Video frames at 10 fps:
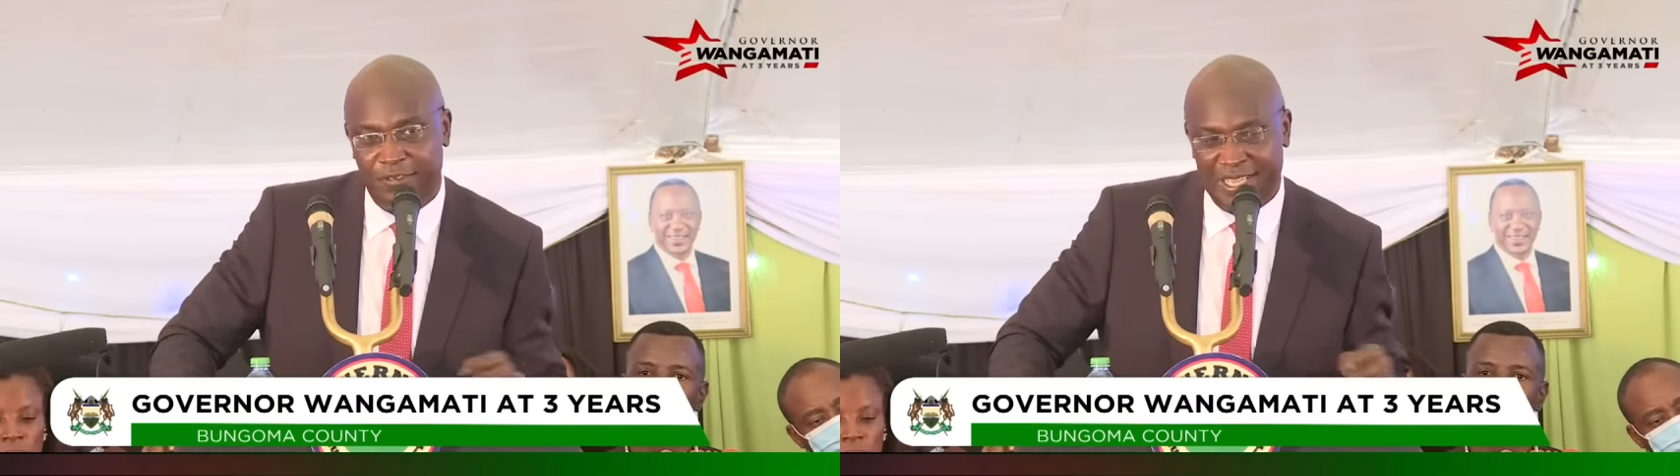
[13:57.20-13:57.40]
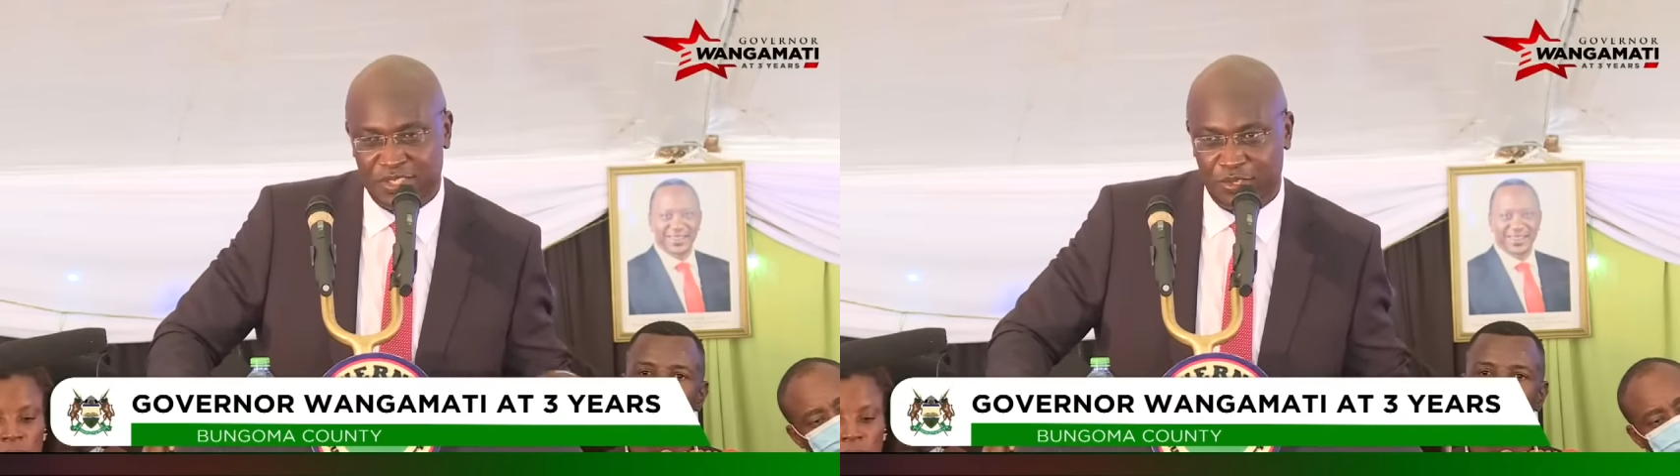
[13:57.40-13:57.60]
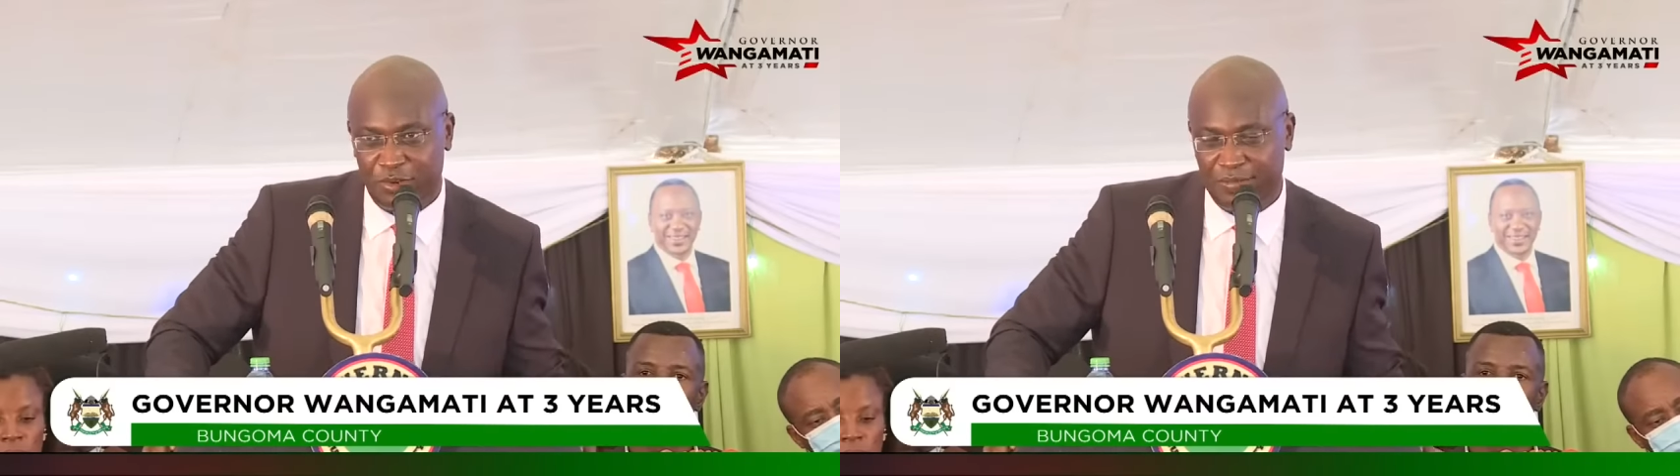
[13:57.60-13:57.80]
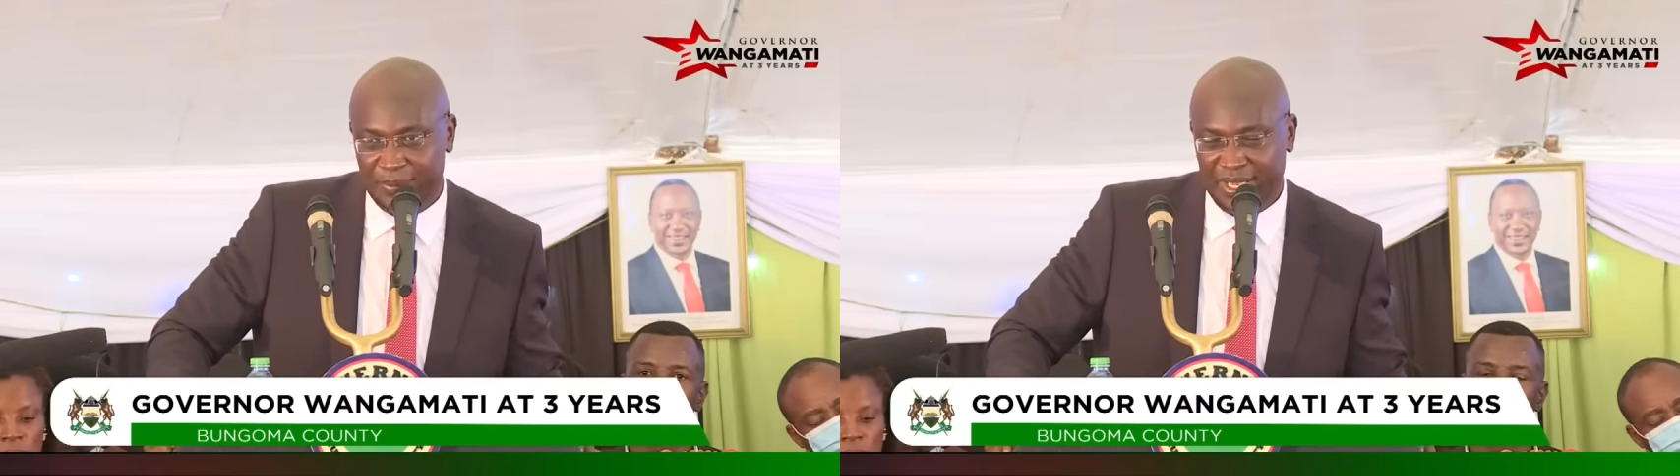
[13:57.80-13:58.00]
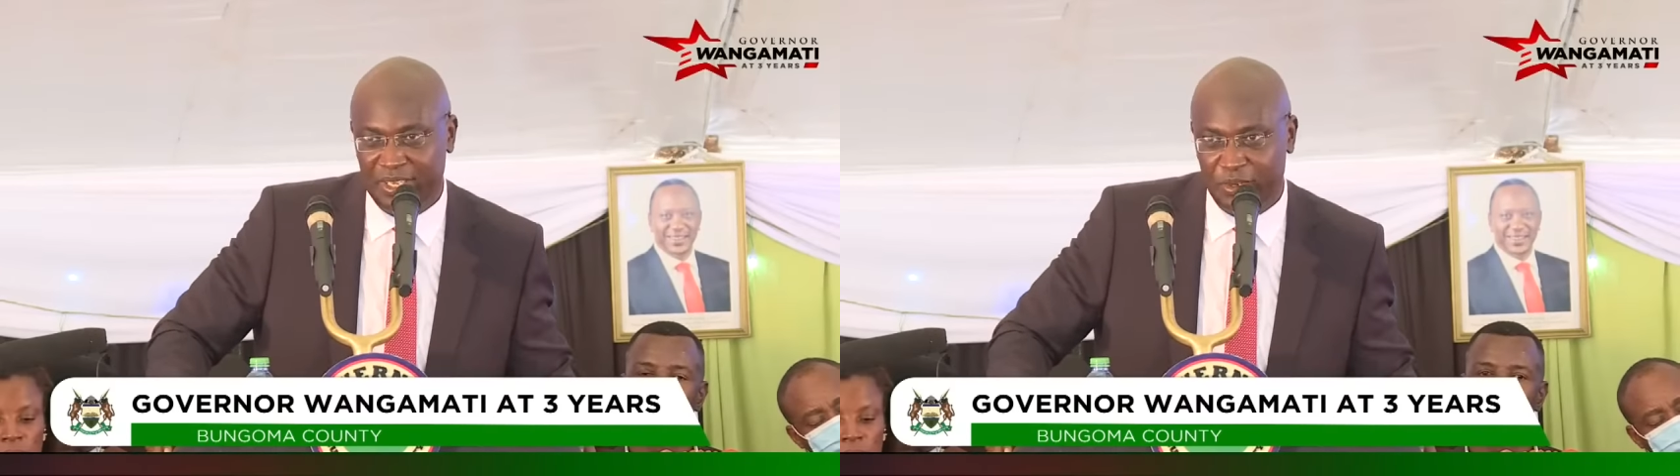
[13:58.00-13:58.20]

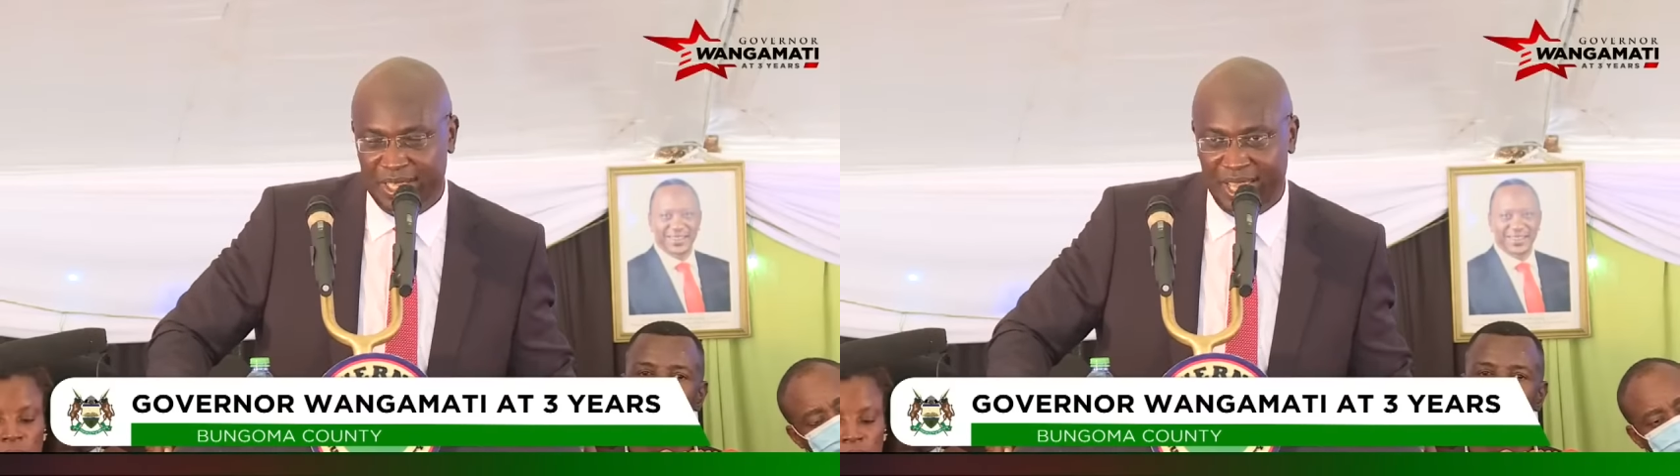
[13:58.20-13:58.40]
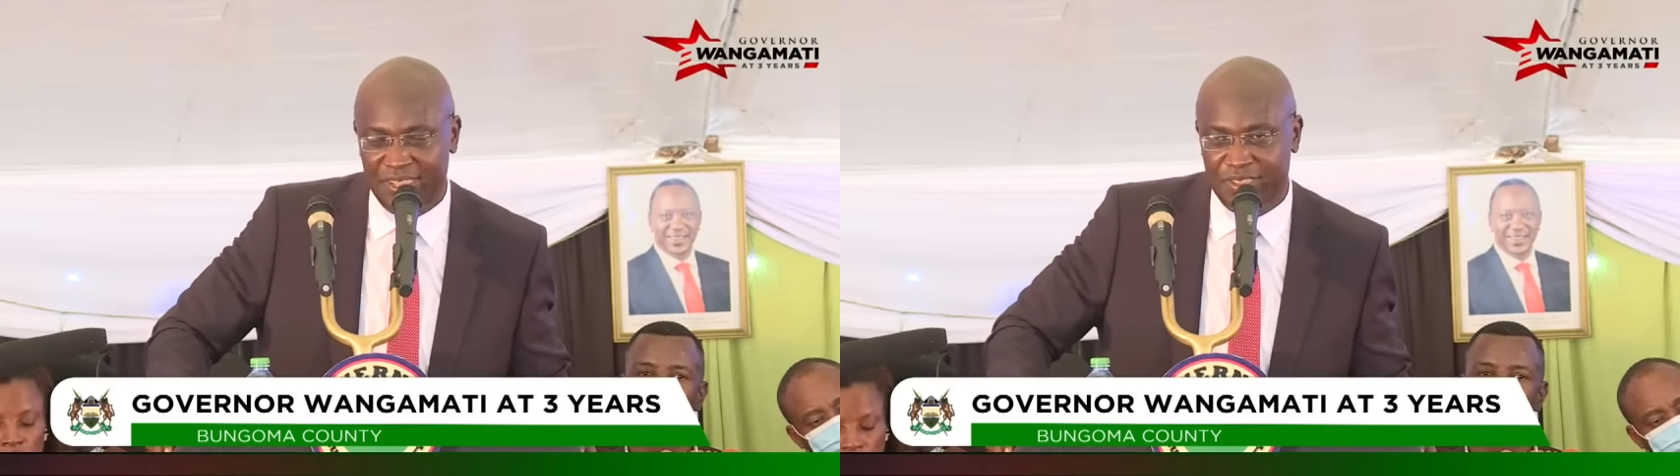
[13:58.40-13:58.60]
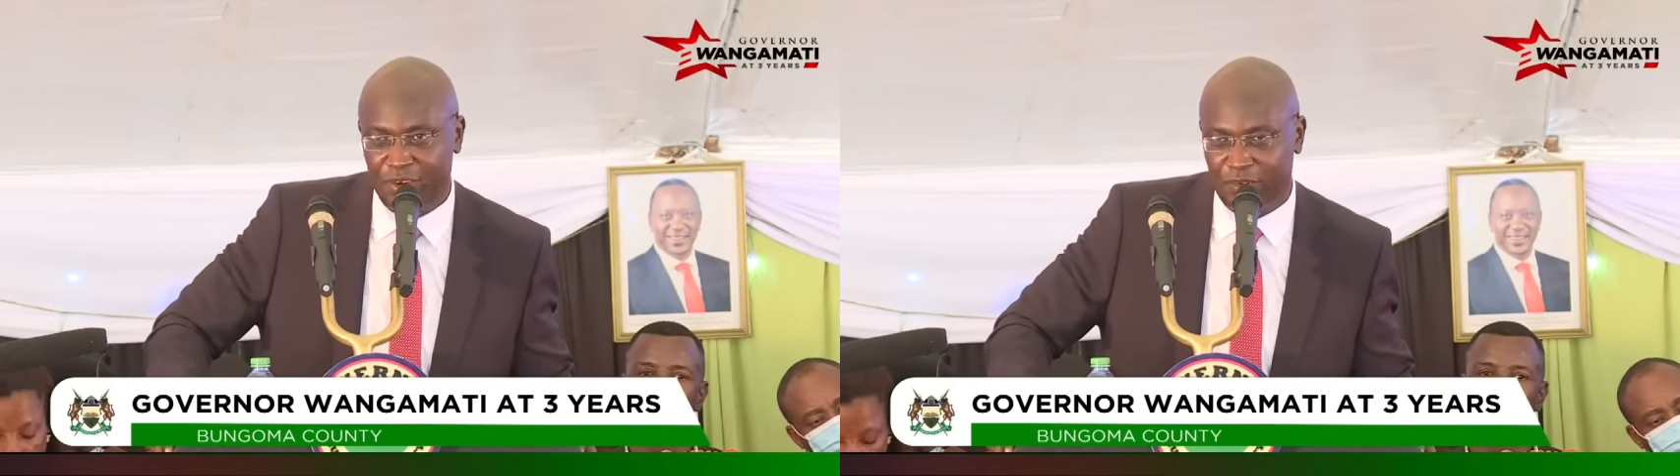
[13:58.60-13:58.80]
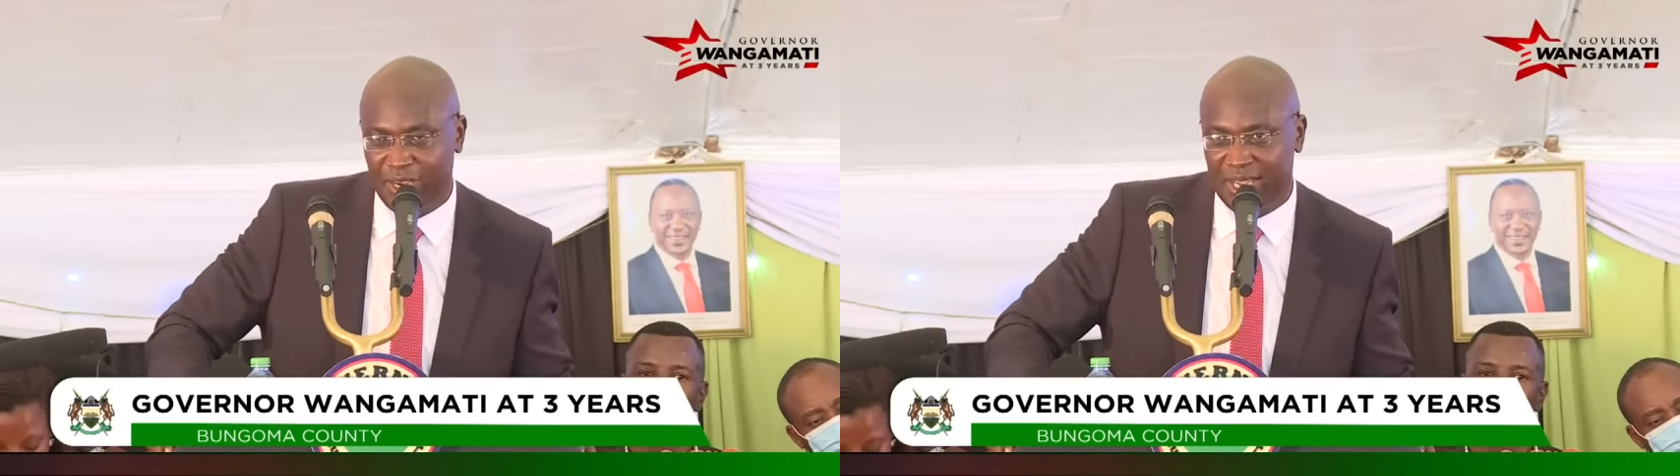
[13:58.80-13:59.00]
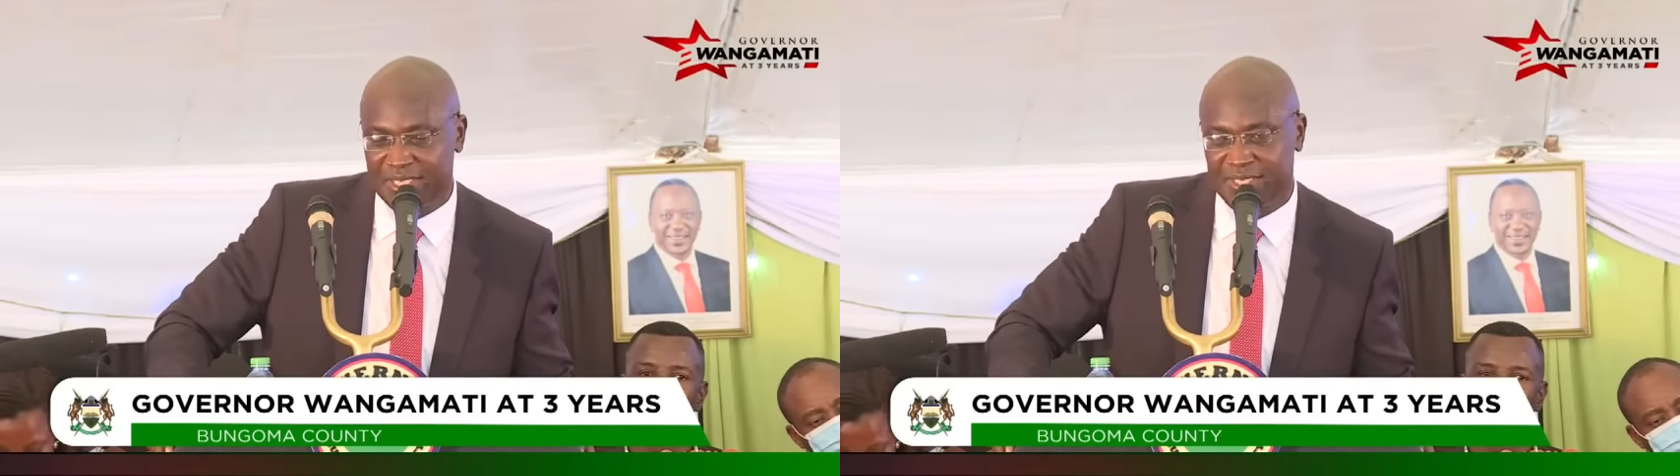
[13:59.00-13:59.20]
the 8th of
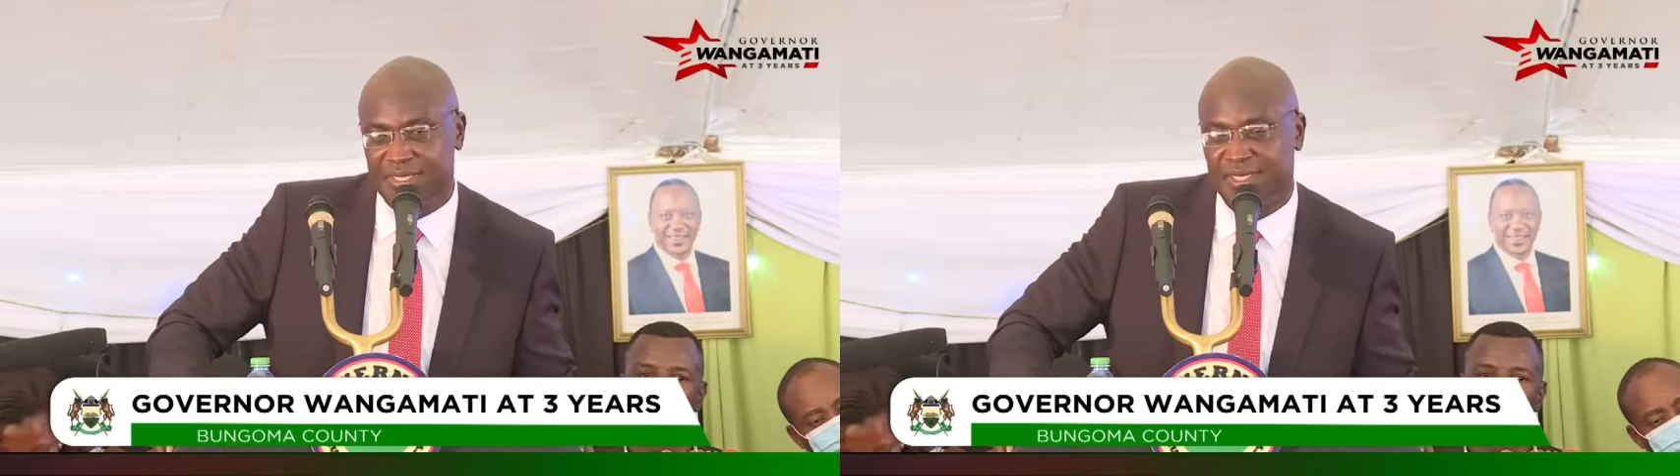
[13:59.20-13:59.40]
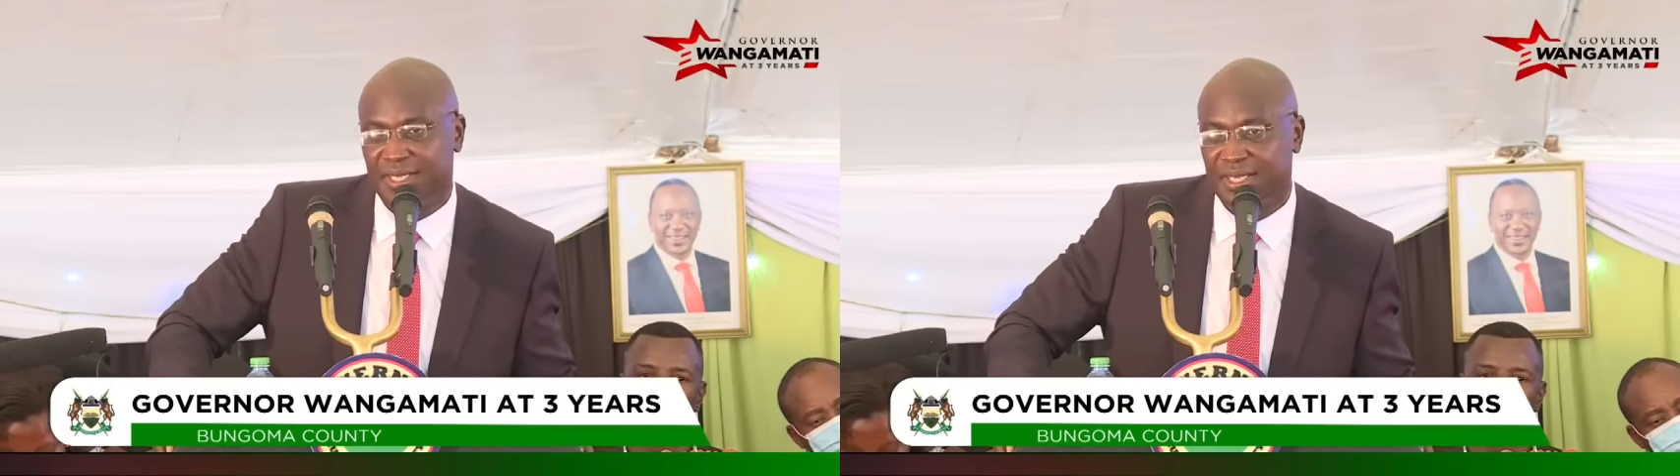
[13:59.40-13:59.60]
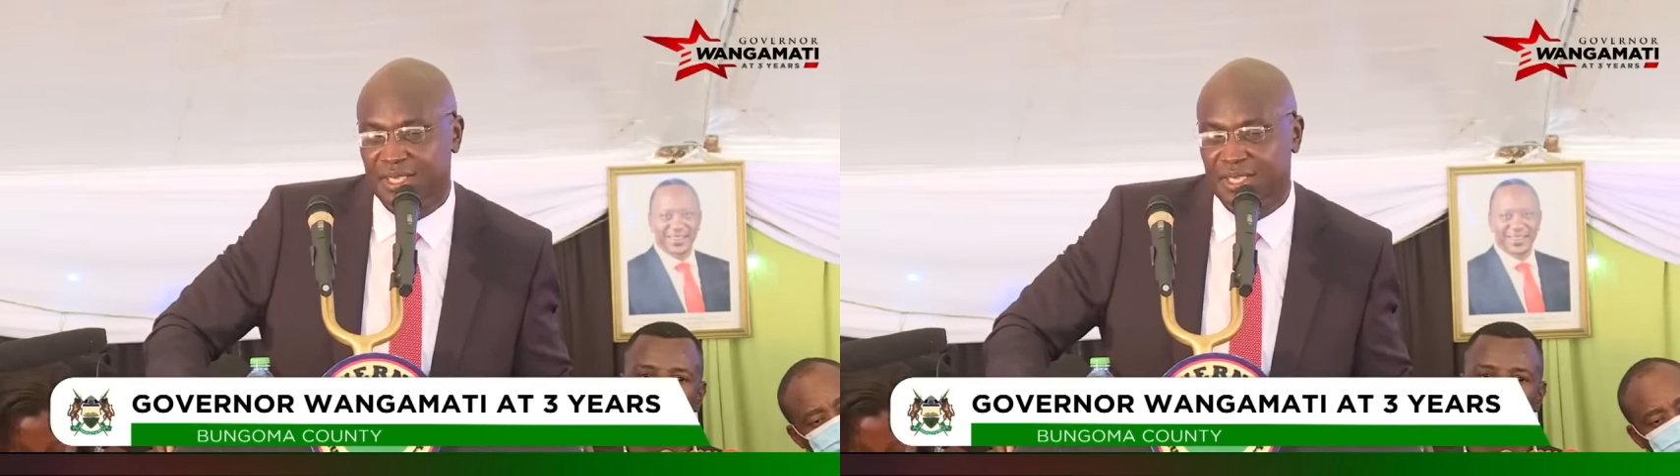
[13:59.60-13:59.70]
August,